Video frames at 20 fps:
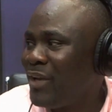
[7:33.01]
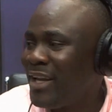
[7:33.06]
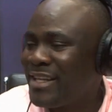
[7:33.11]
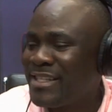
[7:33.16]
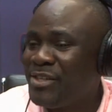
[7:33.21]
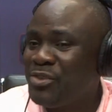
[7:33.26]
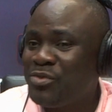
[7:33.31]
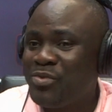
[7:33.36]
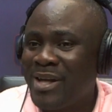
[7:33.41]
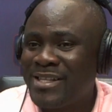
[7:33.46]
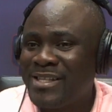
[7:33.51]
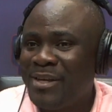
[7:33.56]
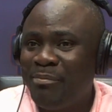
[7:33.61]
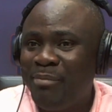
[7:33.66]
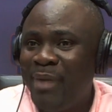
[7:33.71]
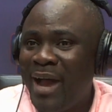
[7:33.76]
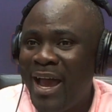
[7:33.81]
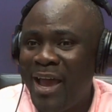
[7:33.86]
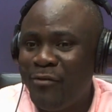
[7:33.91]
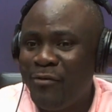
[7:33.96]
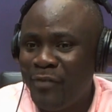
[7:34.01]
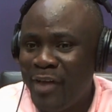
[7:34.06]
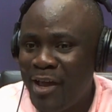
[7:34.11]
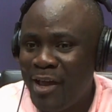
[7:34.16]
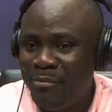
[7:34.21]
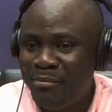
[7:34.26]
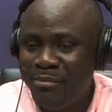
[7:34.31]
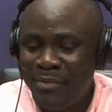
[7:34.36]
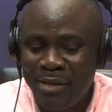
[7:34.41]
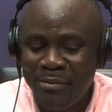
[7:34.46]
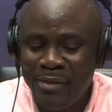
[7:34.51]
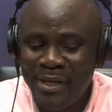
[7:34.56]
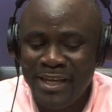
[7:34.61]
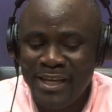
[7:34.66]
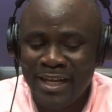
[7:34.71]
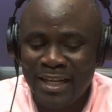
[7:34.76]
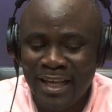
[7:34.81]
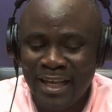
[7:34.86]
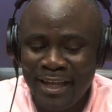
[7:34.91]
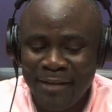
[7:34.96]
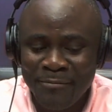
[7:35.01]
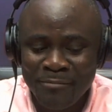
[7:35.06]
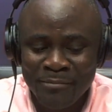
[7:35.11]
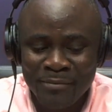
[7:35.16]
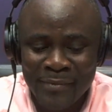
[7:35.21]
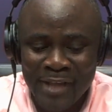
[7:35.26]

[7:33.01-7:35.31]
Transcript: listen to Asempa FM immediately.